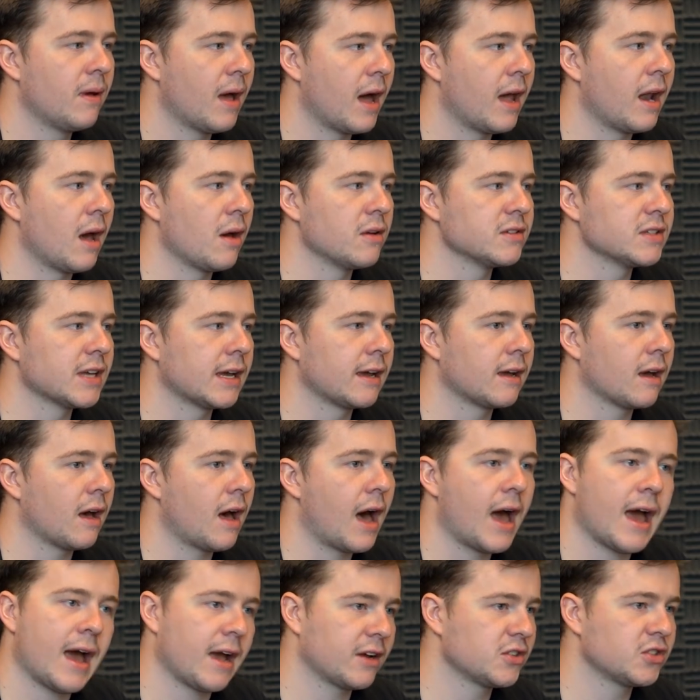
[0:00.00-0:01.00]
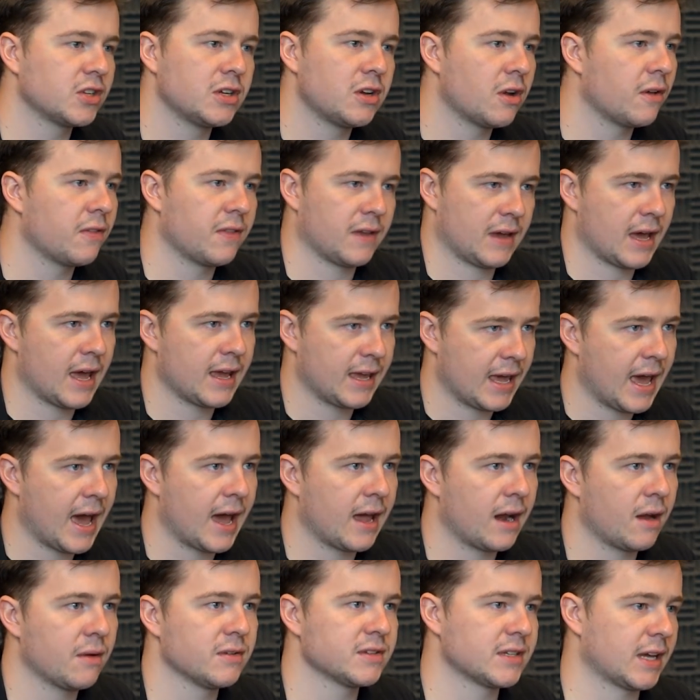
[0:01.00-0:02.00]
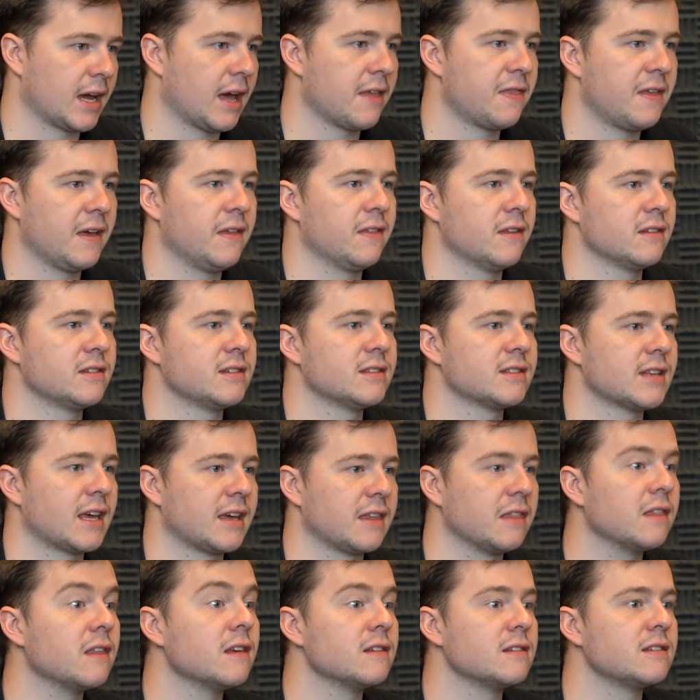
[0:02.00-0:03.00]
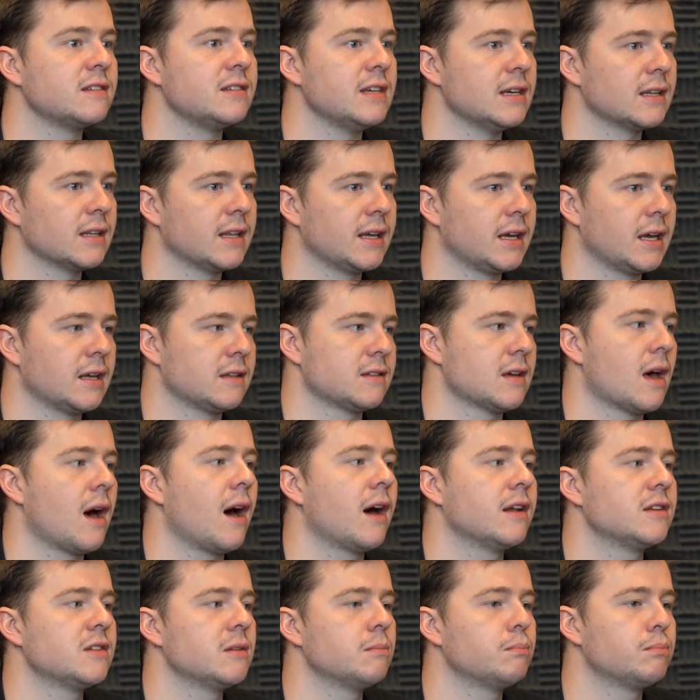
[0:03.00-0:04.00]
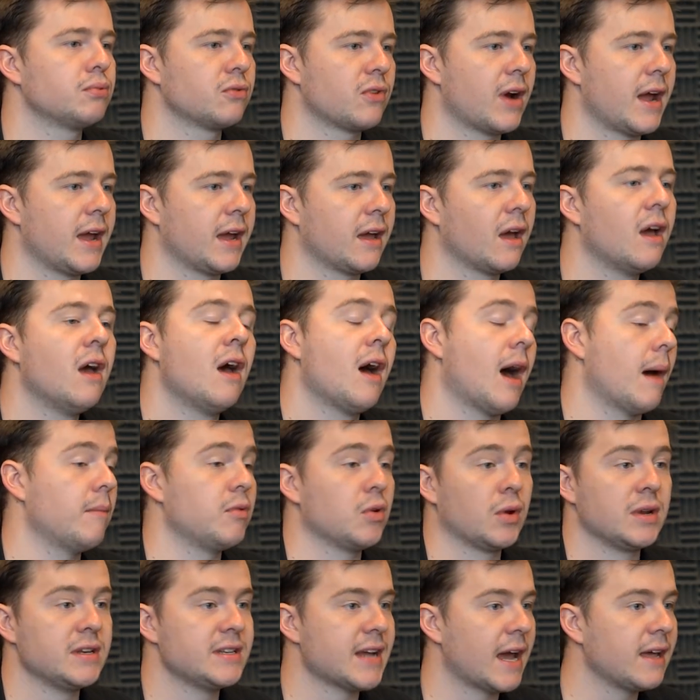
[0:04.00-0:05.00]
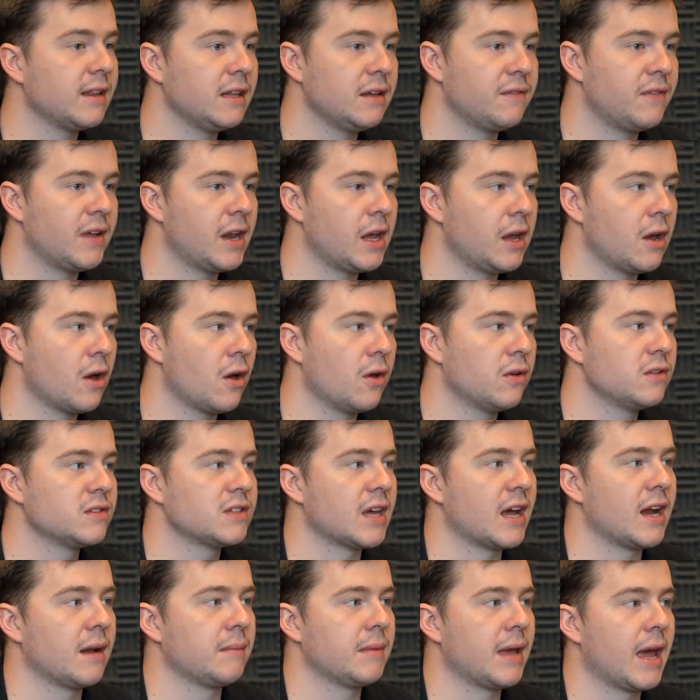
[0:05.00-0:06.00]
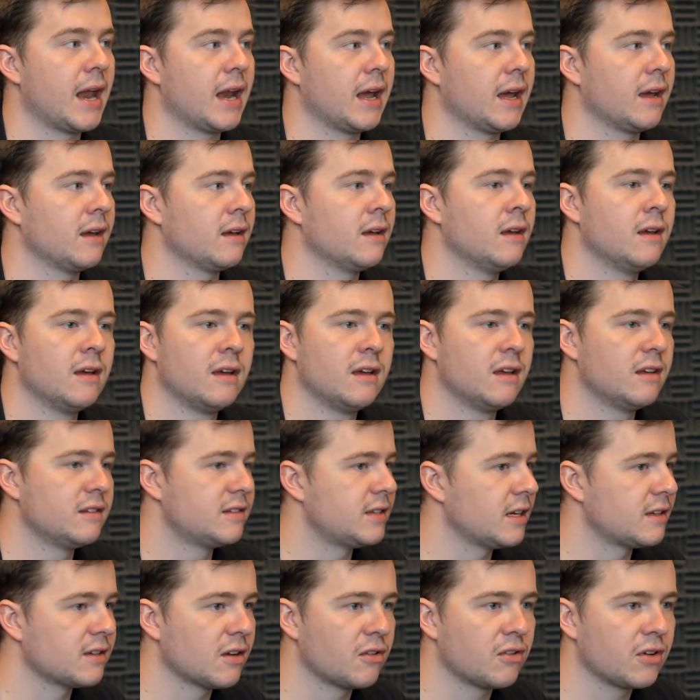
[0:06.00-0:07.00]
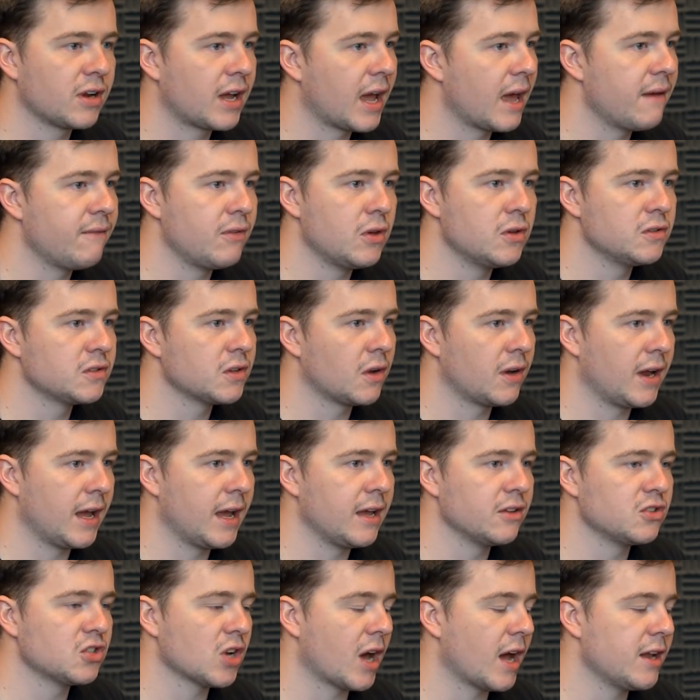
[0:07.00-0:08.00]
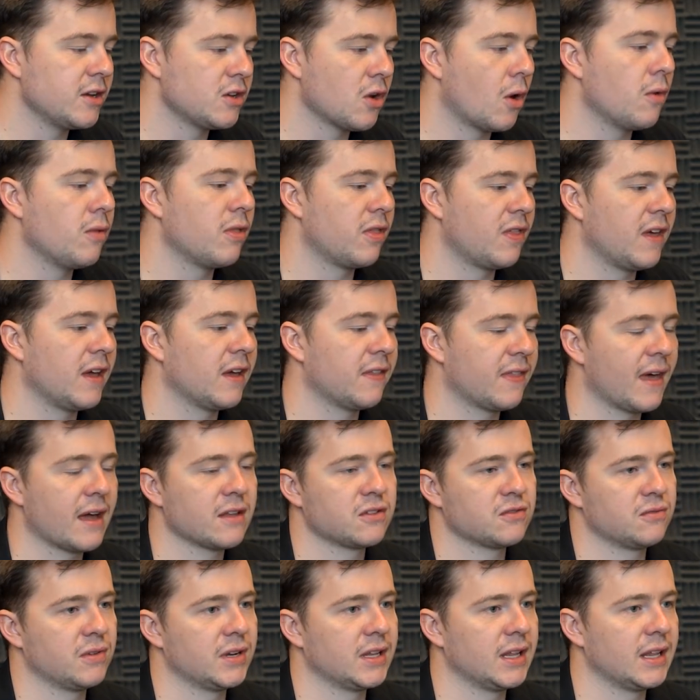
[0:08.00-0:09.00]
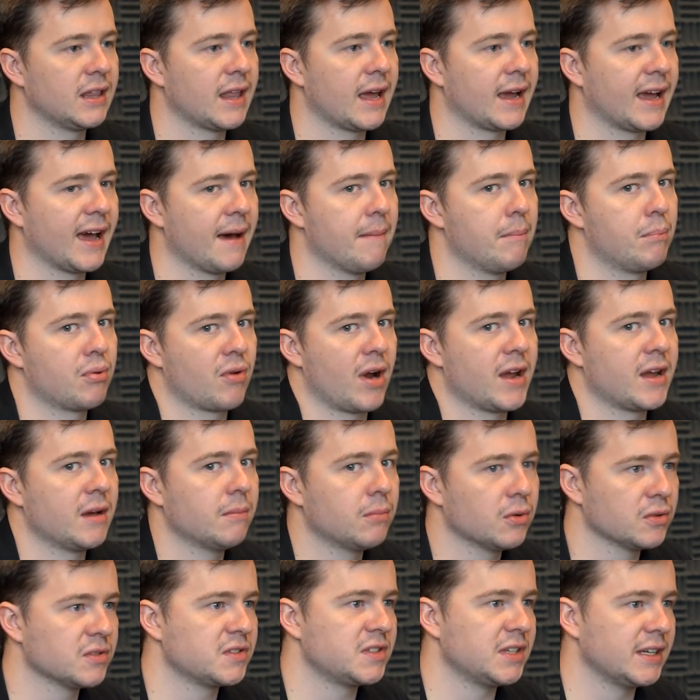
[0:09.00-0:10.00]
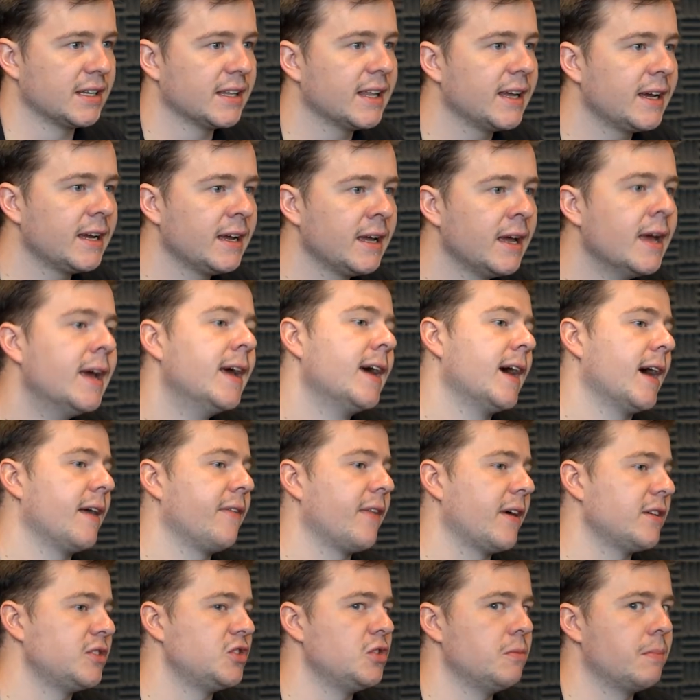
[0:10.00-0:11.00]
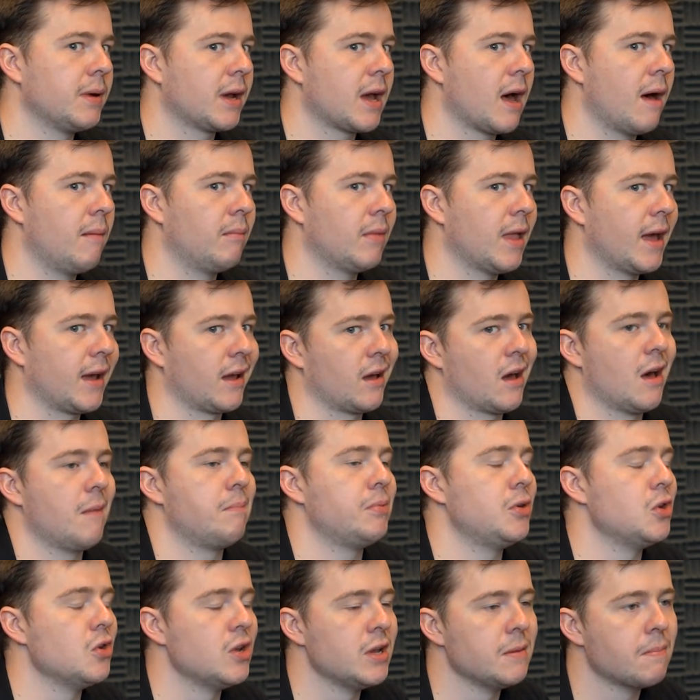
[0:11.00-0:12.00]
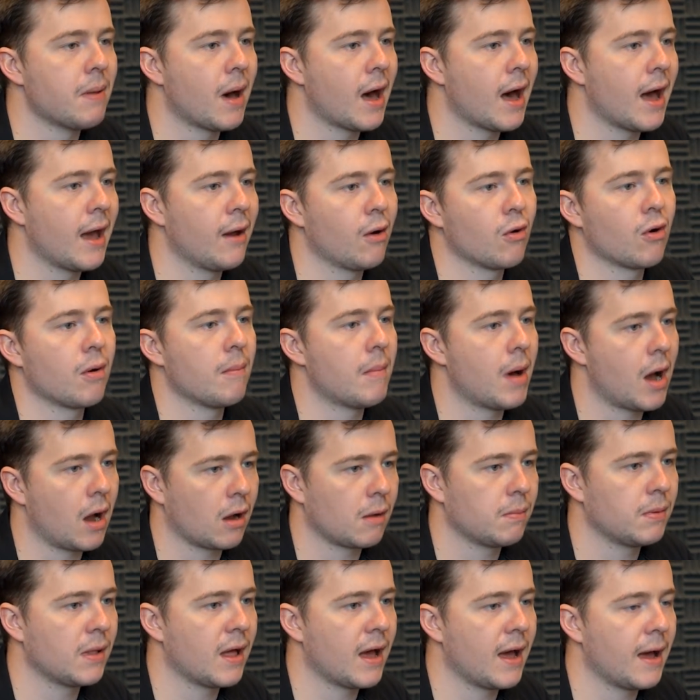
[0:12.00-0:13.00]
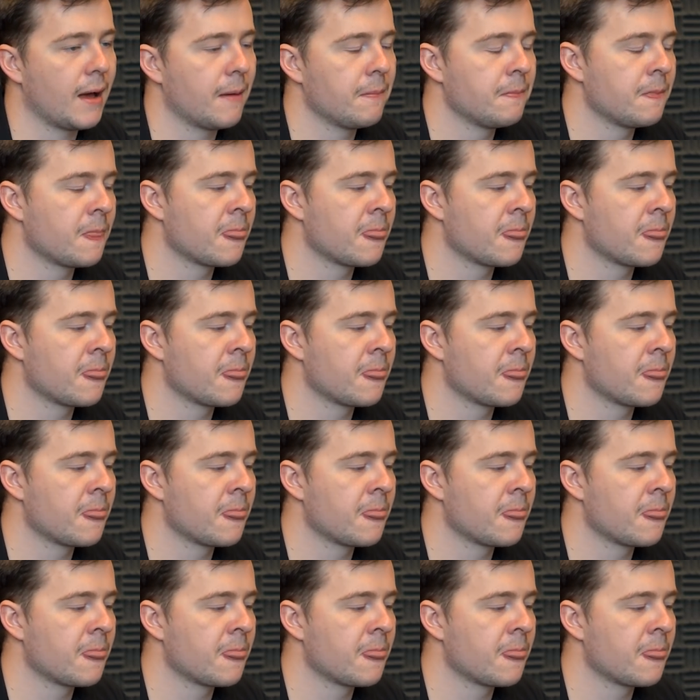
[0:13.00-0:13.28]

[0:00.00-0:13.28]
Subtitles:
And I was like, I actually don't think I can. I was like, I think this is like the ceiling. It's hard to break. I'm doing daily videos and I'm getting 600K views on each. I don't think that's really like a breakable ceiling unless you become like a PewDiePie or a Markiplier.